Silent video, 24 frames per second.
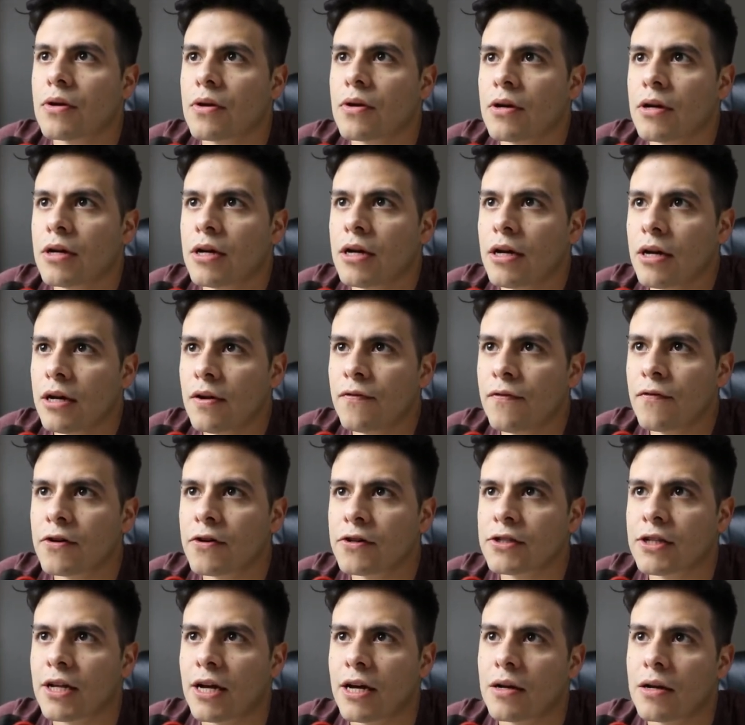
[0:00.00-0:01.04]
in the
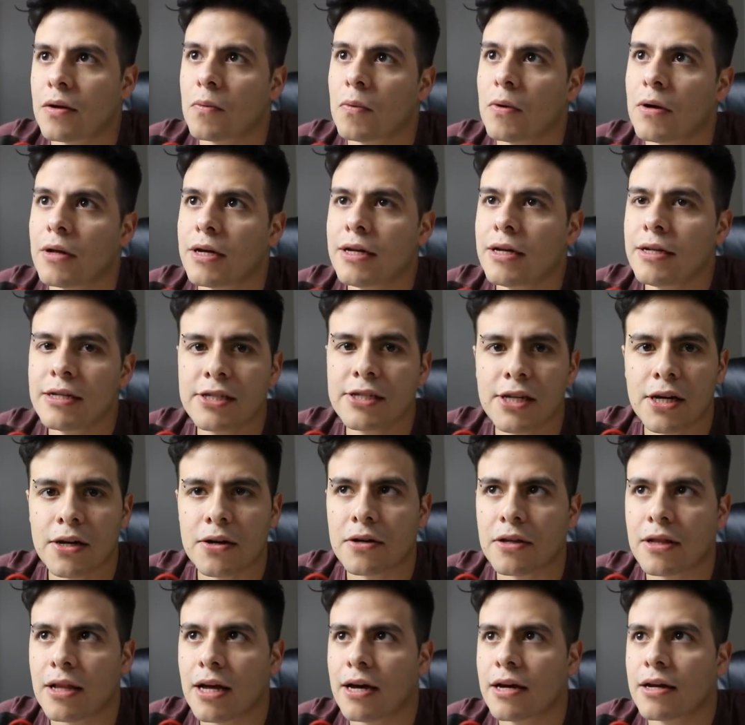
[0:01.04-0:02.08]
first line, well, in the
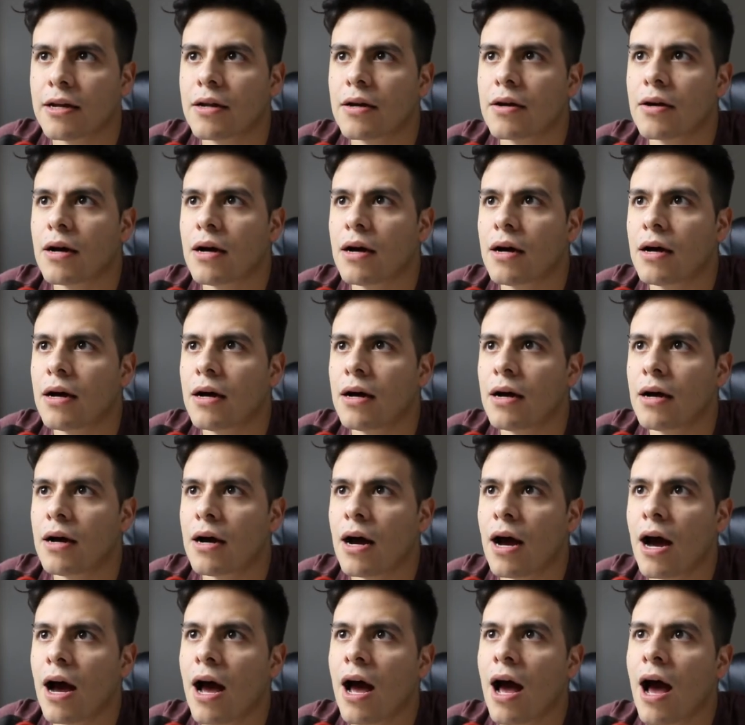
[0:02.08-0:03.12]
second line,
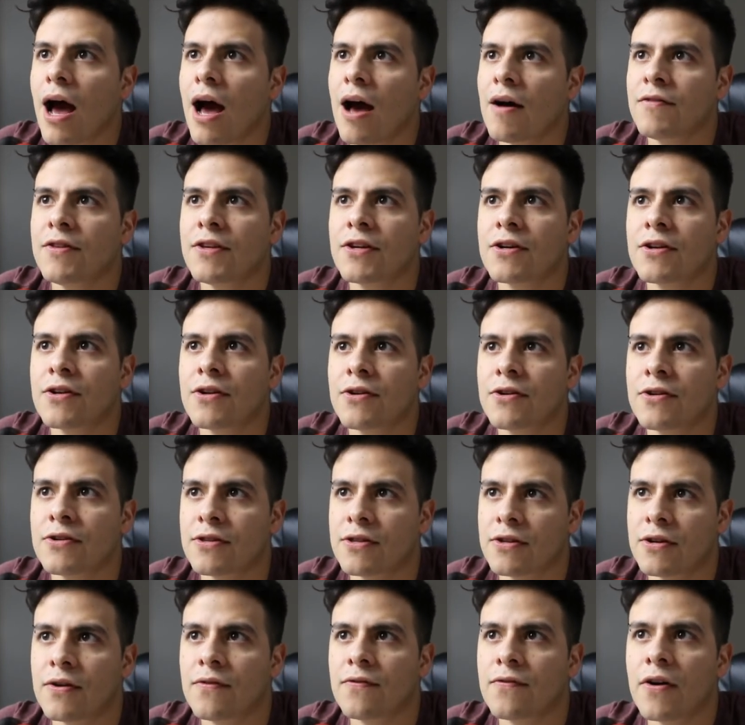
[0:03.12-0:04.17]
I have declared
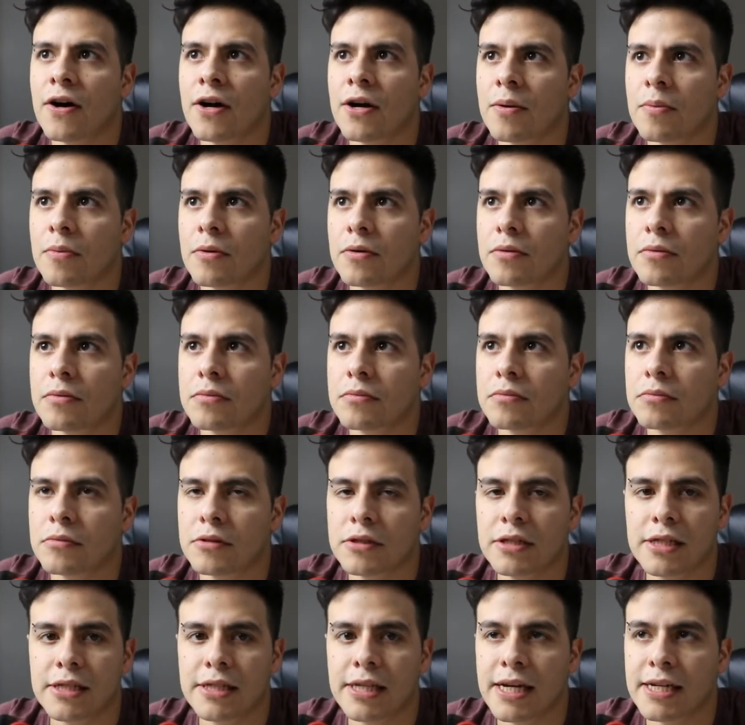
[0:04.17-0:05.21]
a variable,
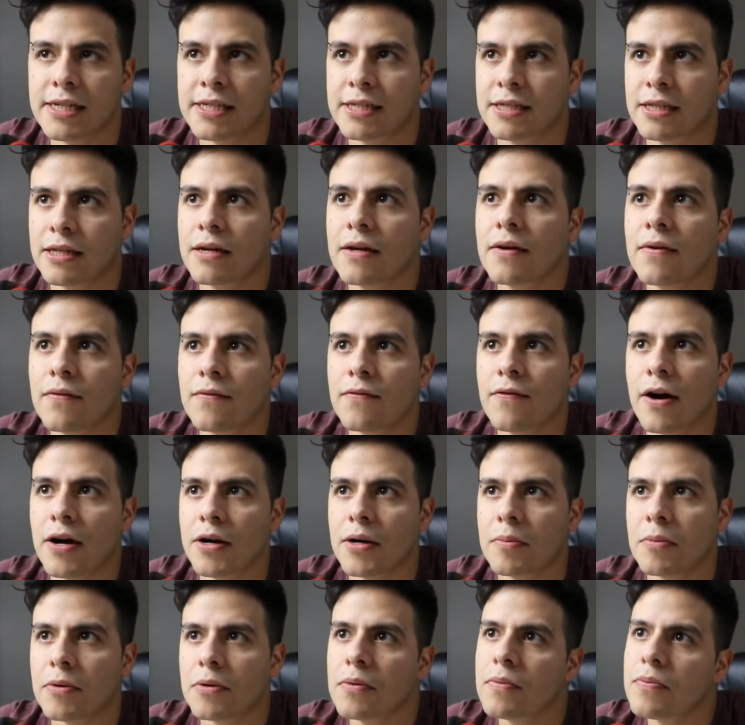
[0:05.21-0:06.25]
the test
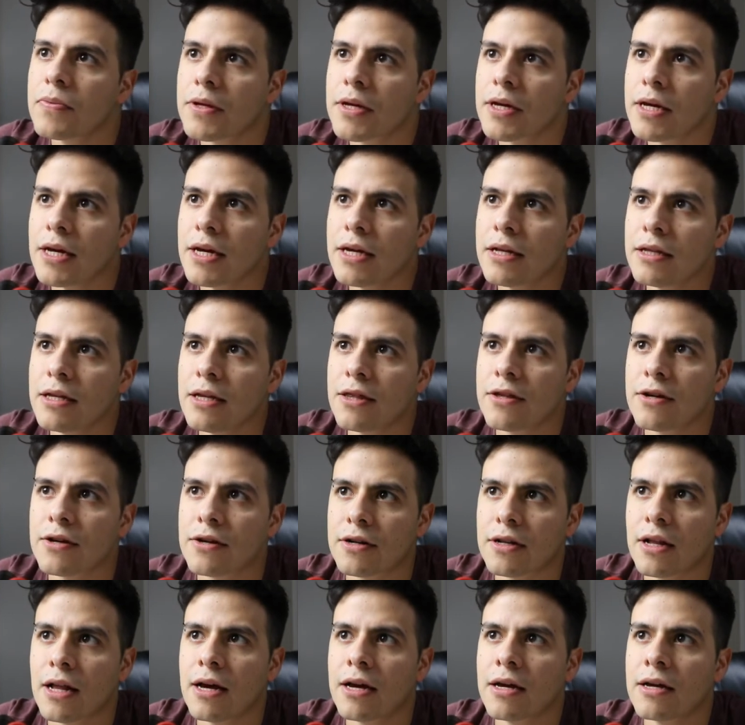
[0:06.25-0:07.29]
variable. In the third
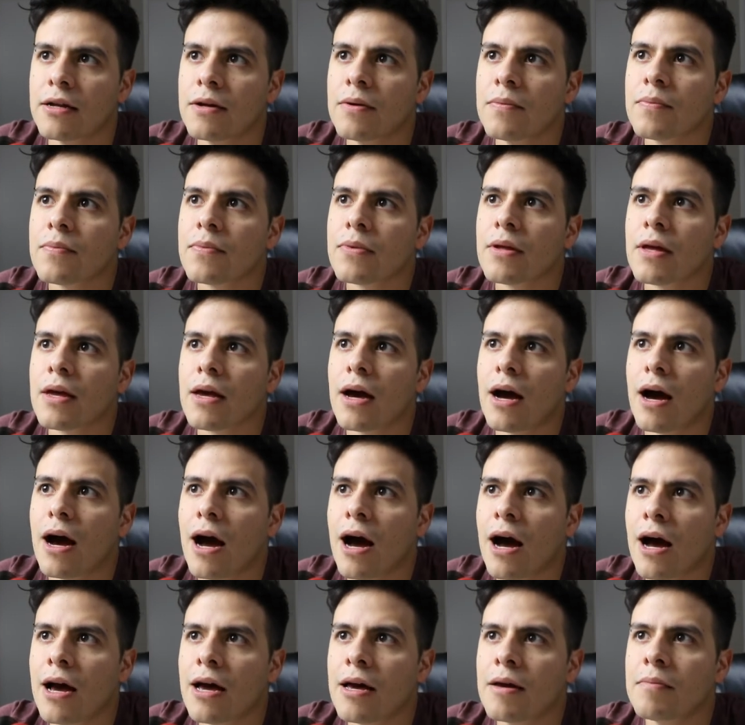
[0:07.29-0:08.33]
line,
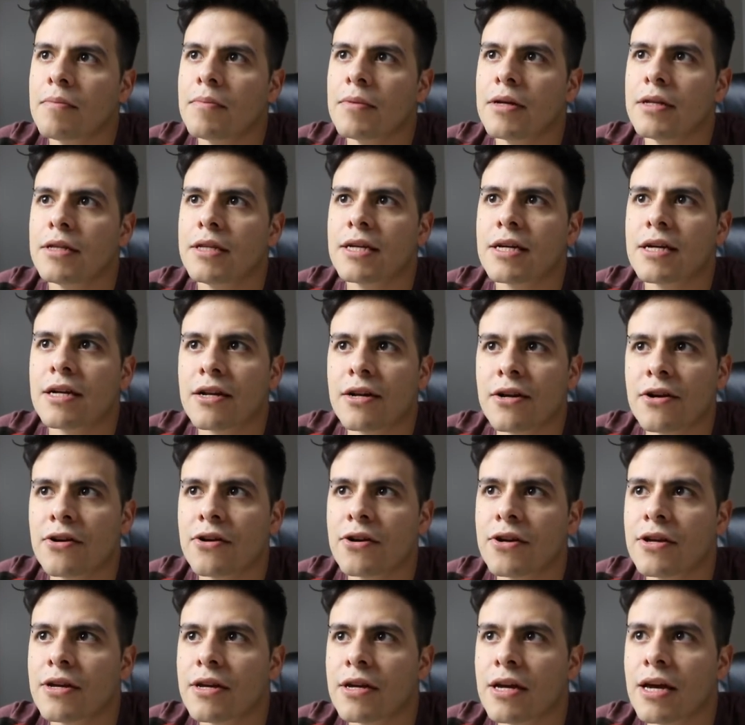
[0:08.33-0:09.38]
I'm
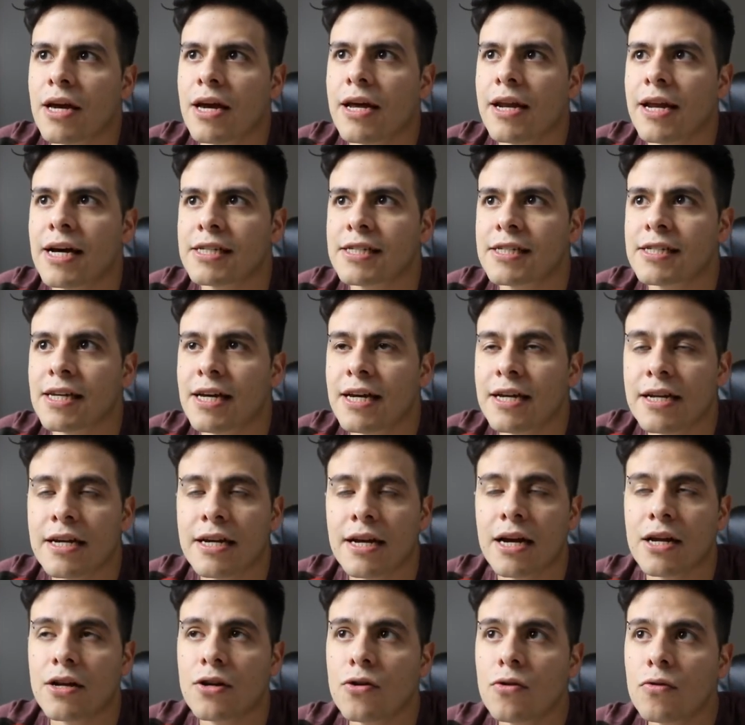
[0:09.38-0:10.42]
declaring and assigning
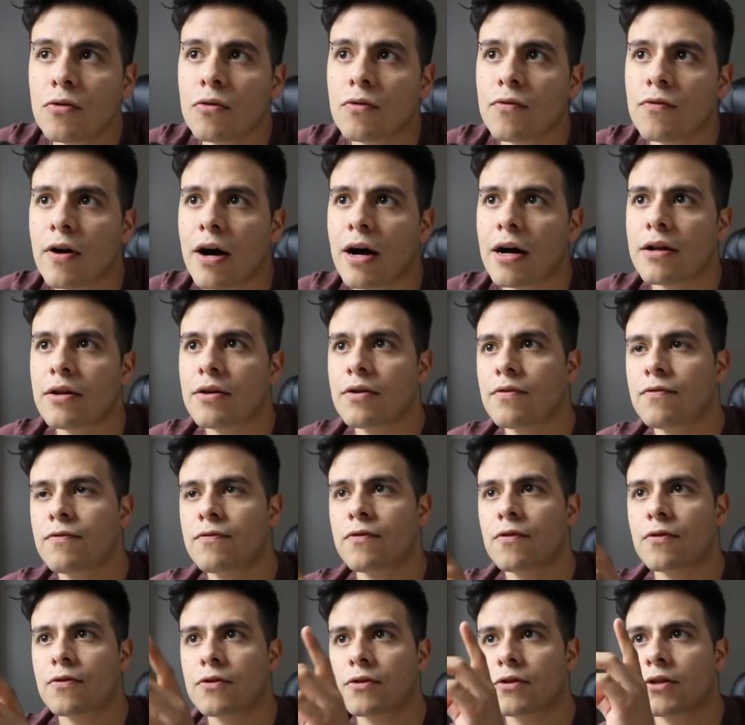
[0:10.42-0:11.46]
a null value
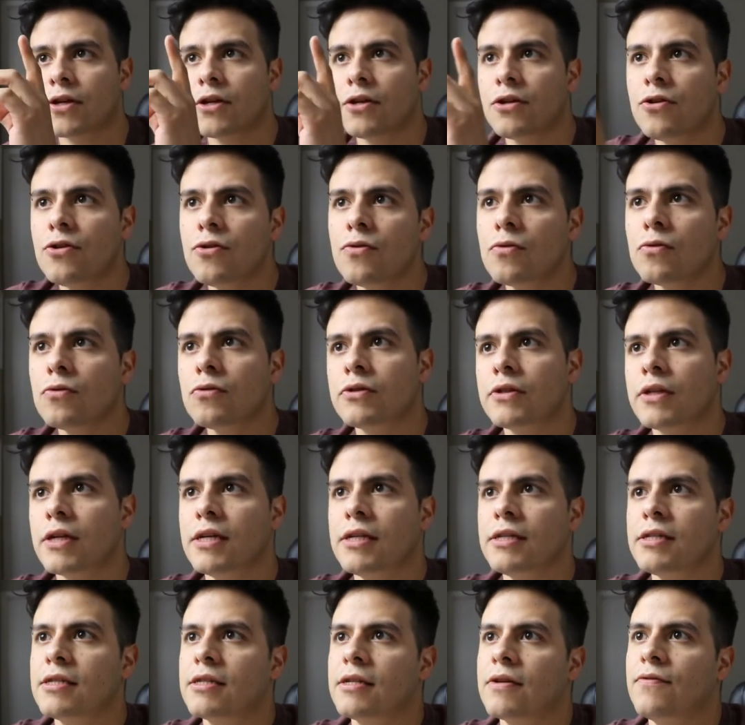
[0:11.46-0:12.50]
for the null
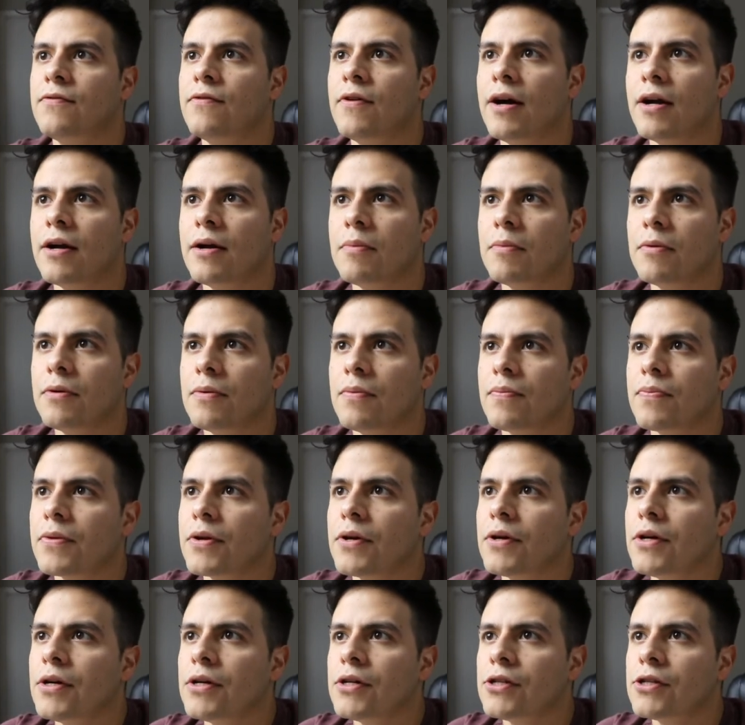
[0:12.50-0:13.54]
test variable.
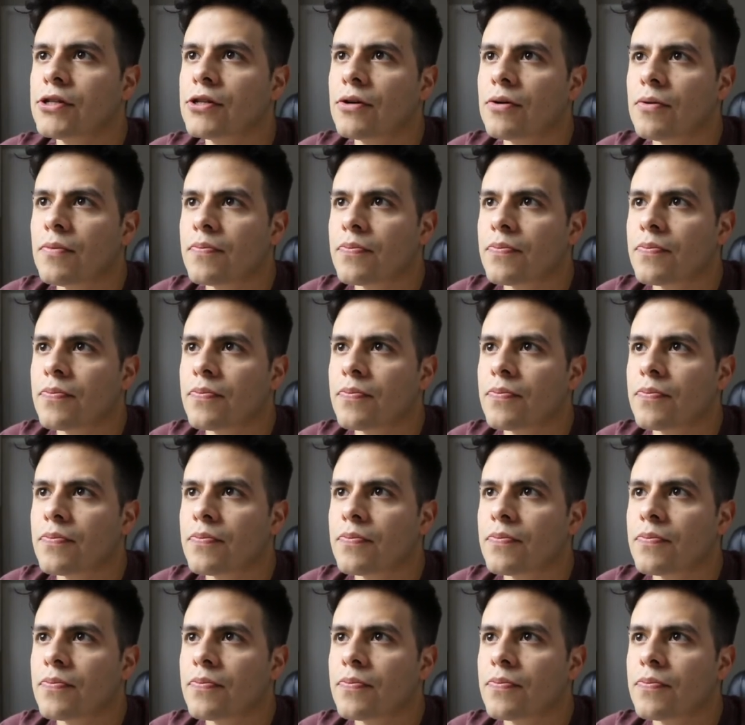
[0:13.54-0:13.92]
So